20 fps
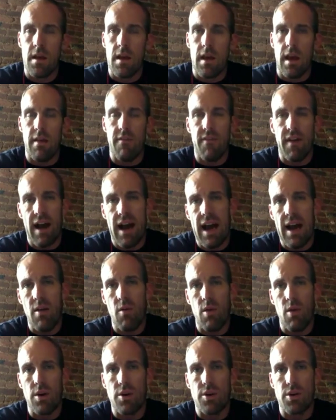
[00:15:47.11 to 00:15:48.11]
If I
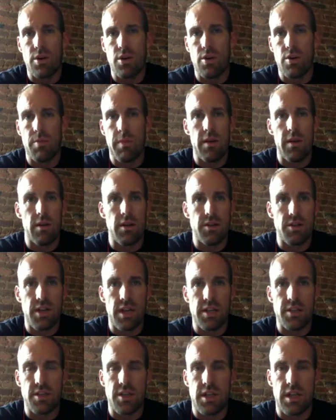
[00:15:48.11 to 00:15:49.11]
were to be on a
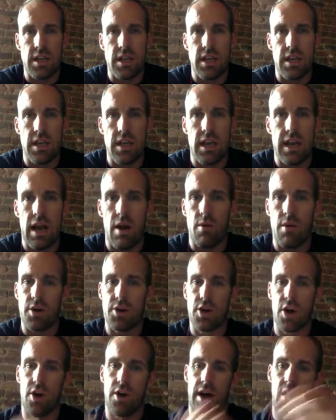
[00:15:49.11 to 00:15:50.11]
jet ski and I were to
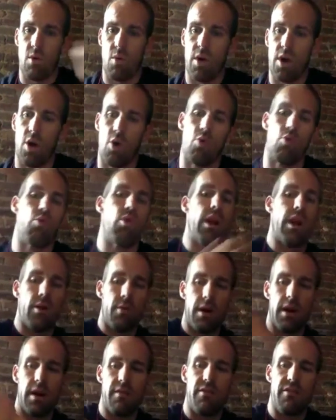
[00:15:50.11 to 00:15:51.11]
turn that wheel really,
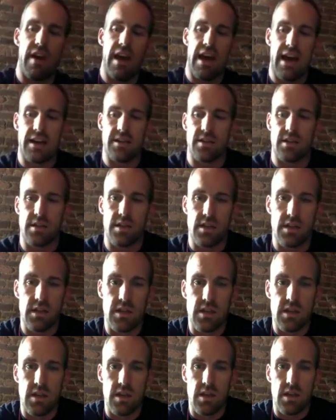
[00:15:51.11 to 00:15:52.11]
really fast,
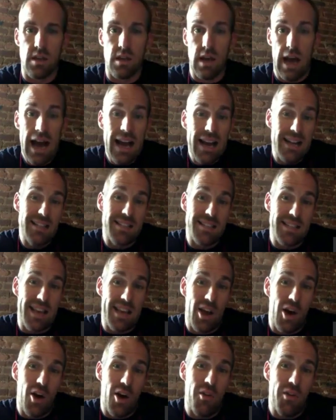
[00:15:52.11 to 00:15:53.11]
I can stay
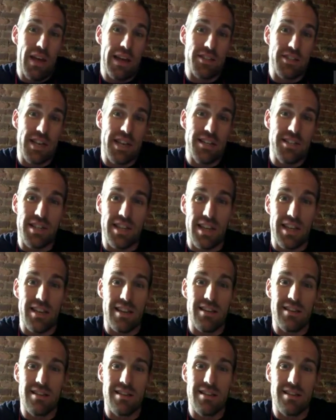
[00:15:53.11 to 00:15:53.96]
on that jet ski.